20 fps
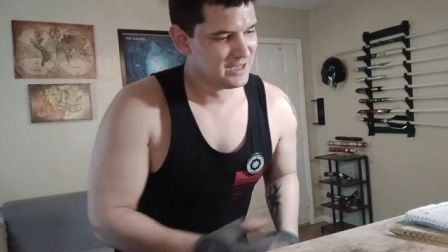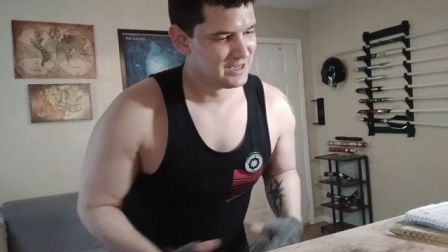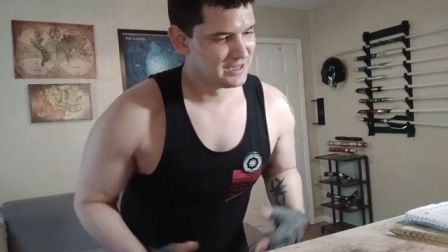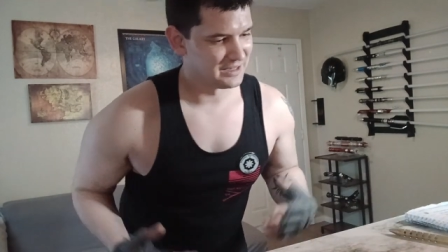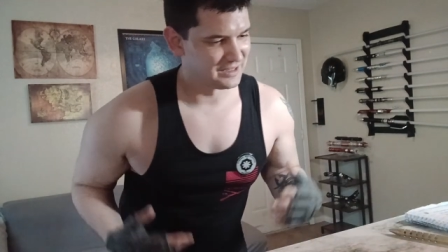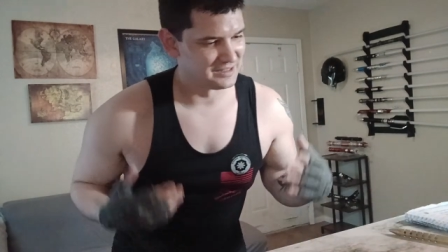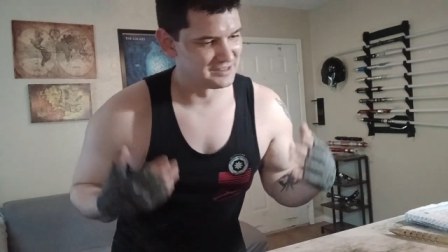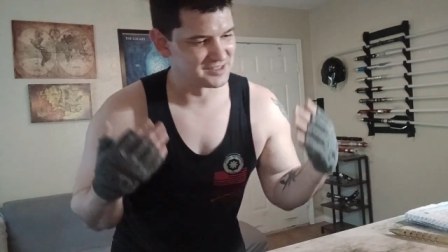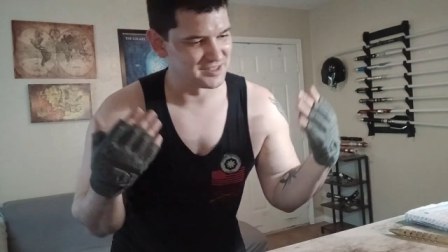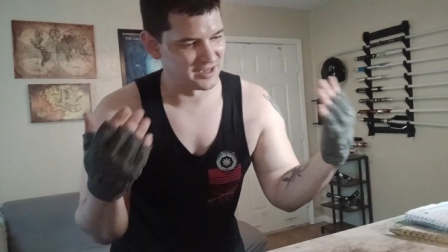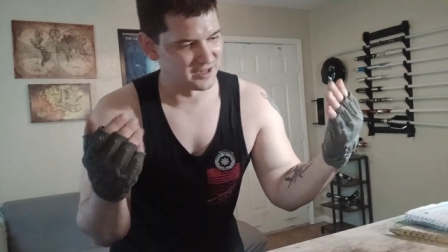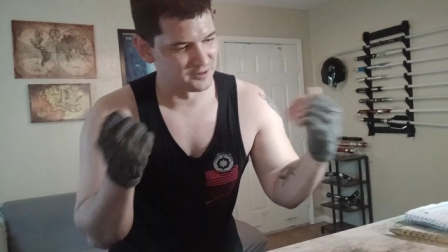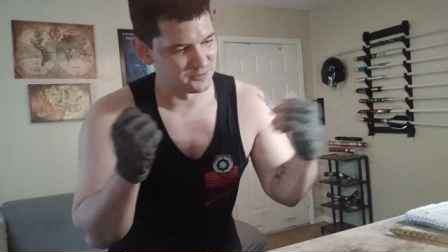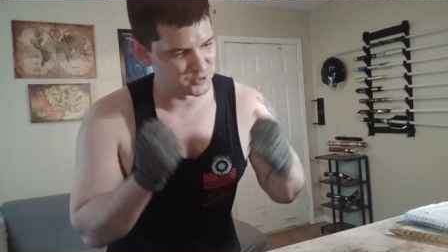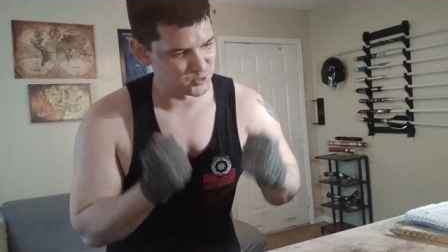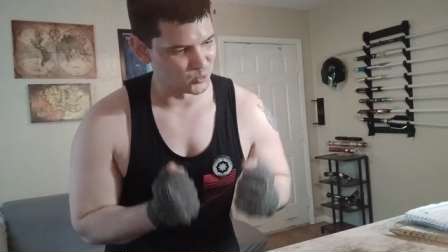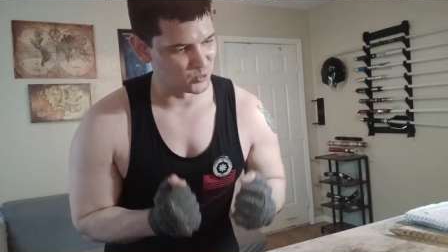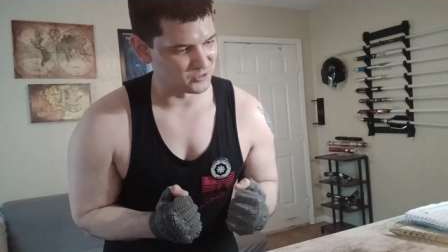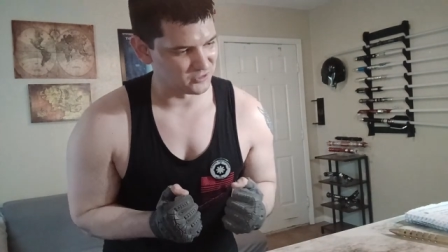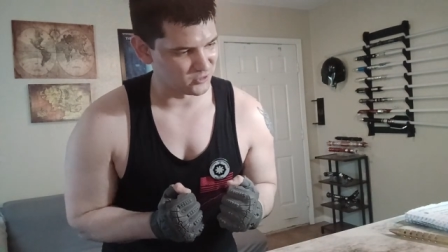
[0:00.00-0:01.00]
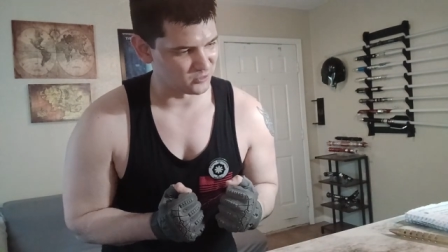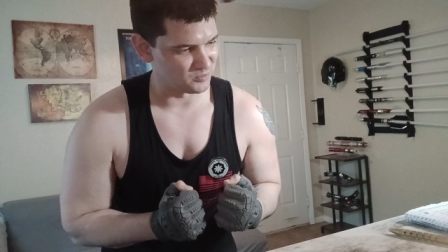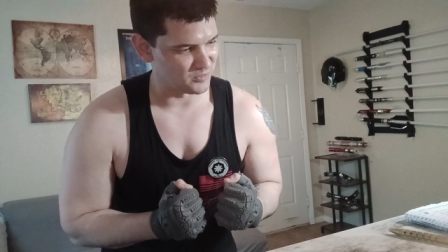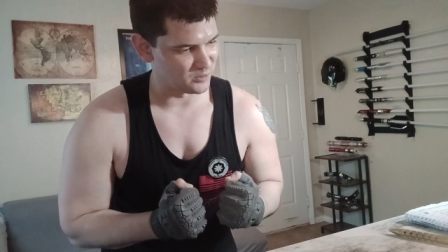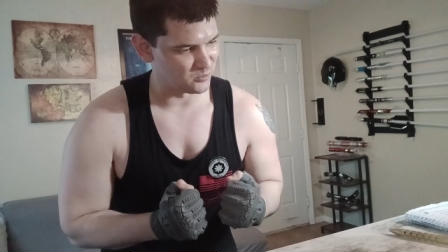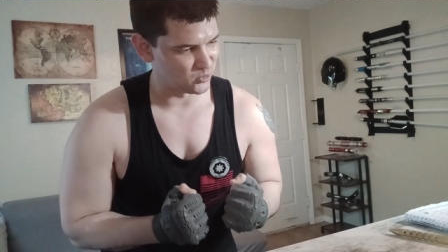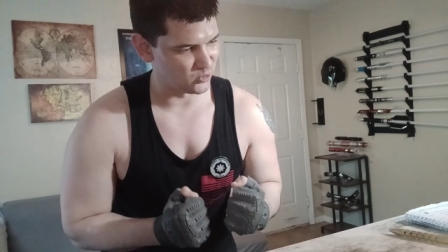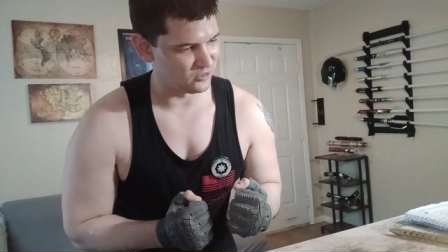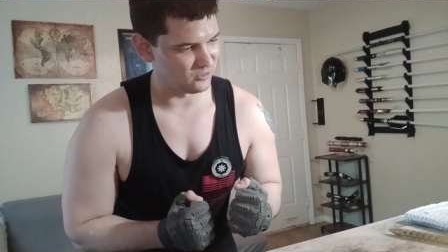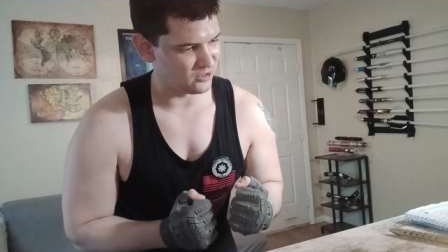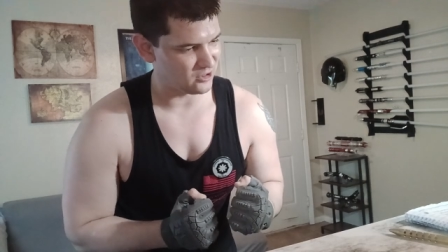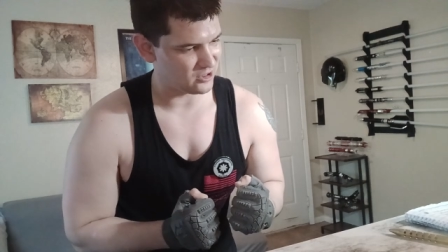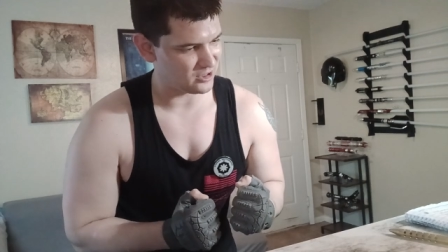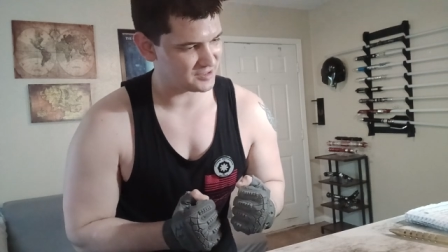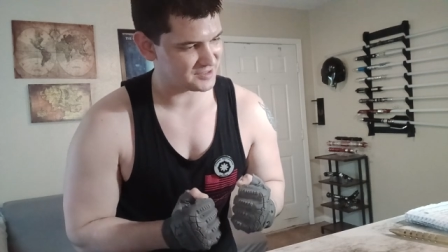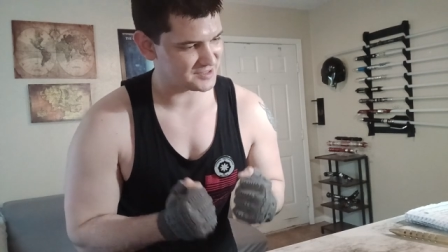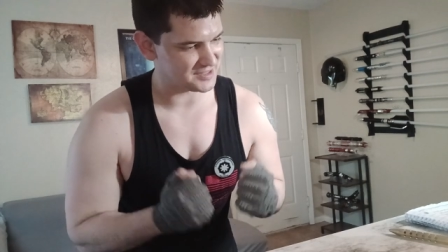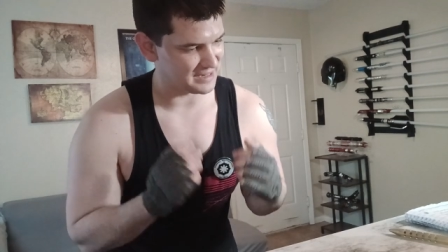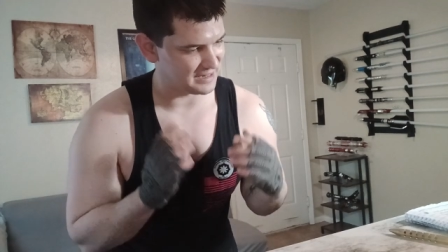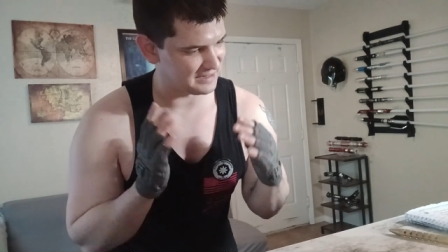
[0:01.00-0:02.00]
because I have short-term memory
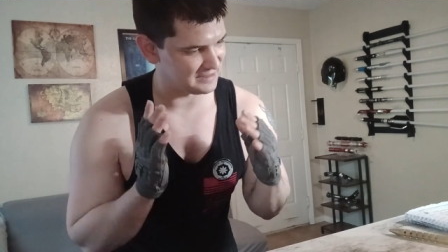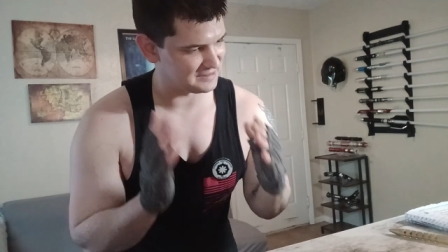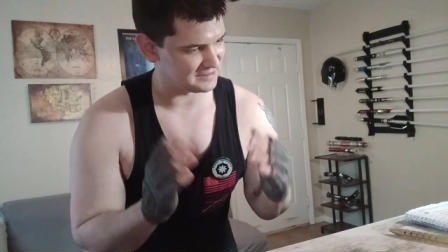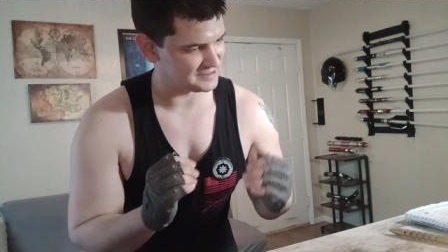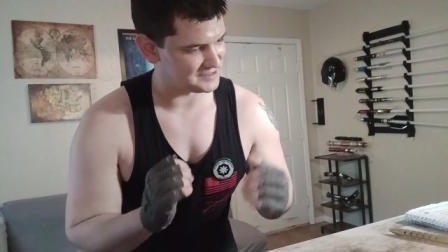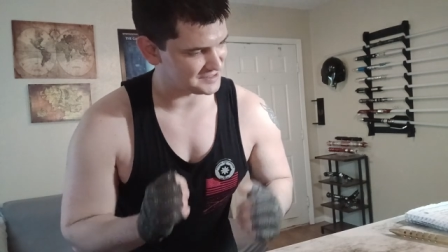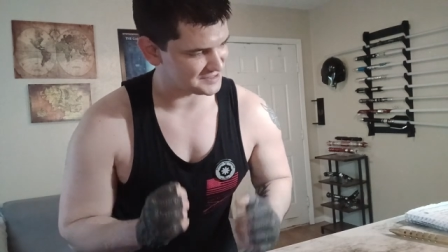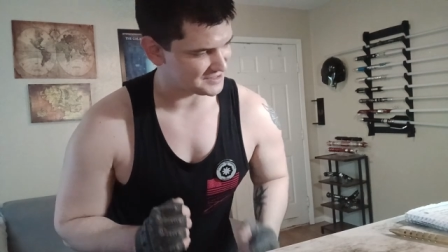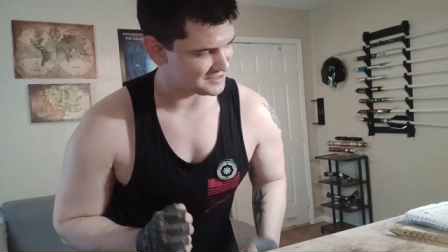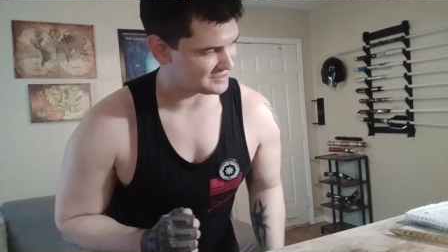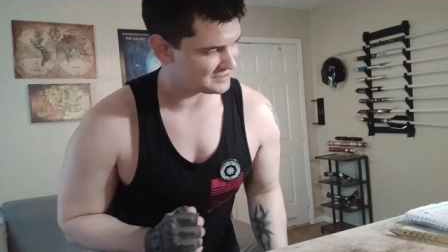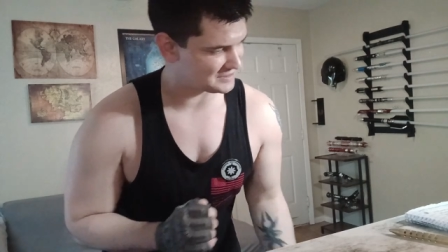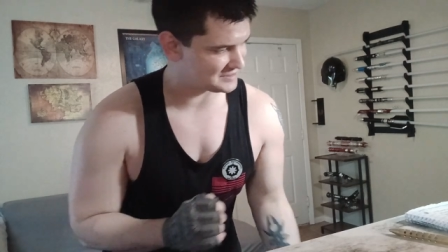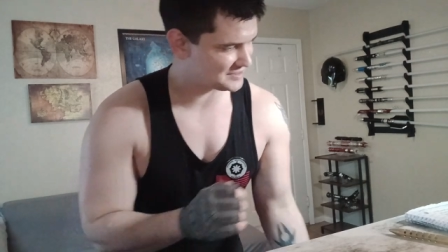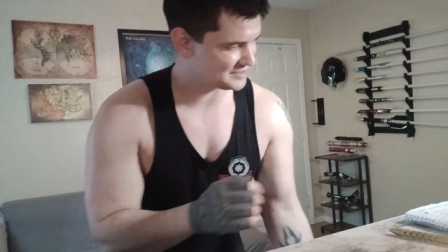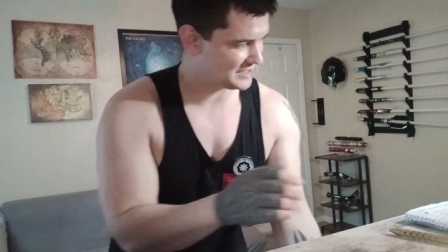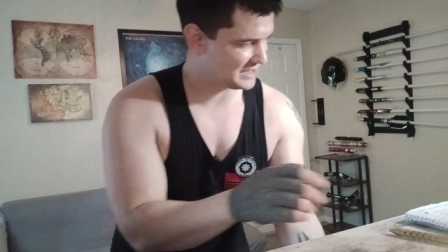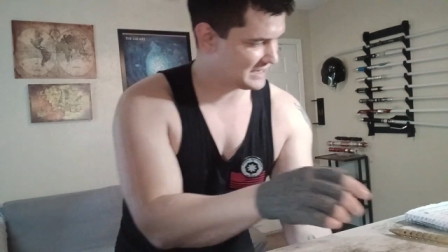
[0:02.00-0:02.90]
loss and it sucks,